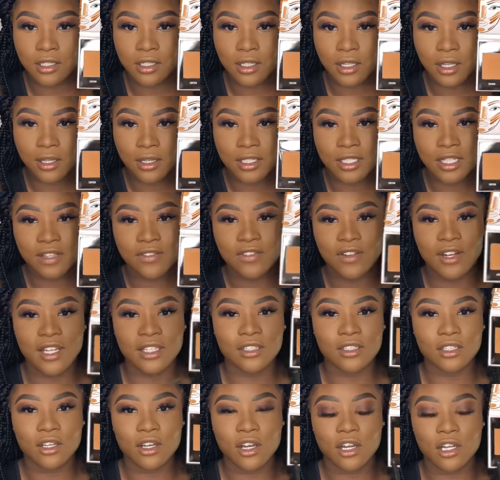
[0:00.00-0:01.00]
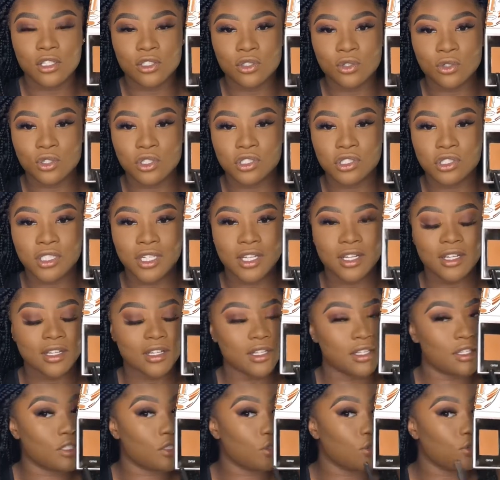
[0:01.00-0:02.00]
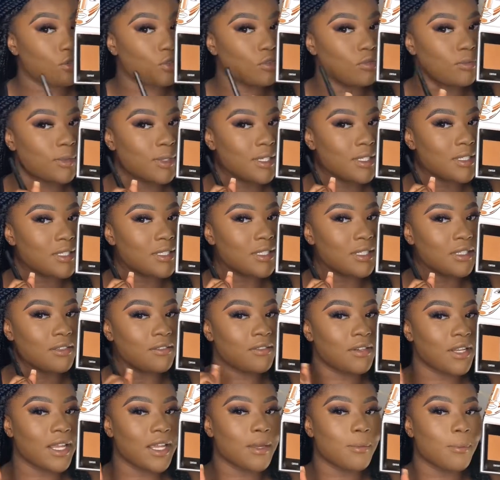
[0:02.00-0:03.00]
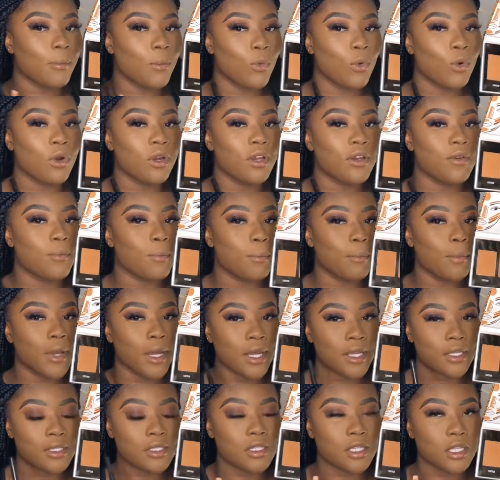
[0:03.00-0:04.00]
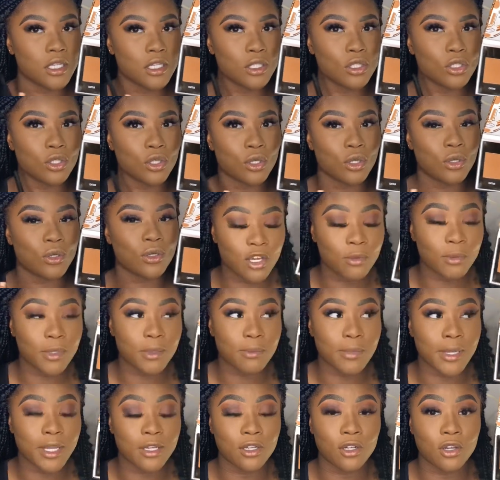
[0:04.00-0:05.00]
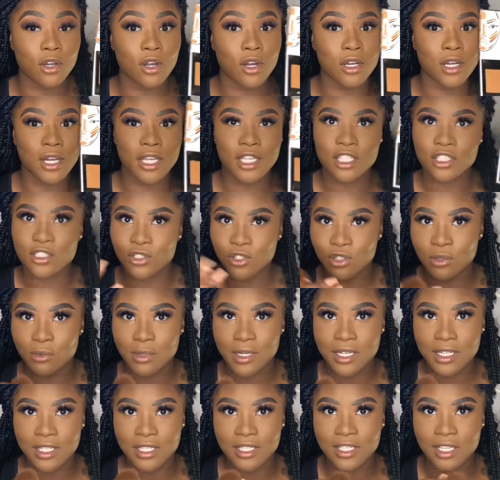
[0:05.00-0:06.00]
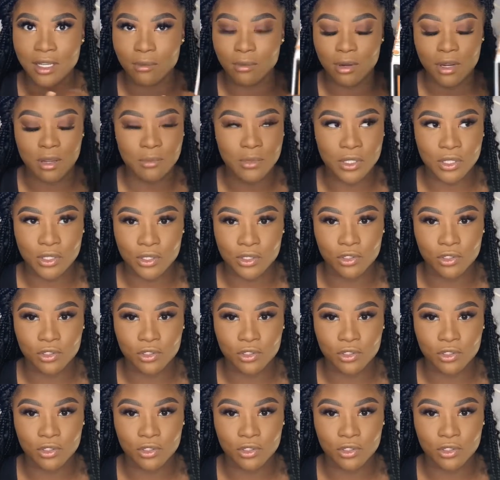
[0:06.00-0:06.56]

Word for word: because I feel like the contour shade is too much of like more of my skin tone. It'll be better on like snow bunnies, I promise you.